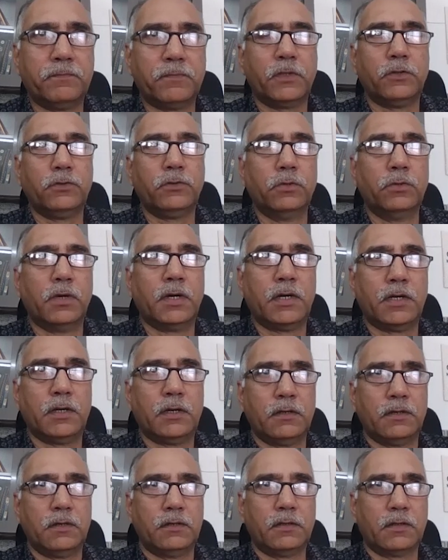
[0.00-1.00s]
You
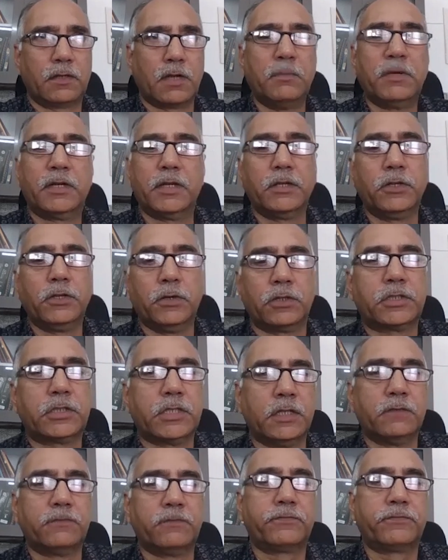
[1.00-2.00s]
are committing
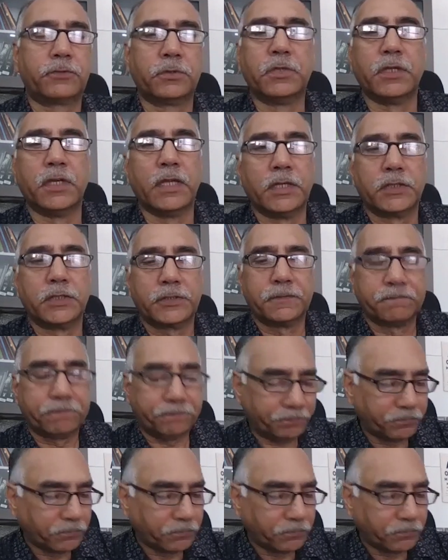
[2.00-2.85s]
yourself to the nation.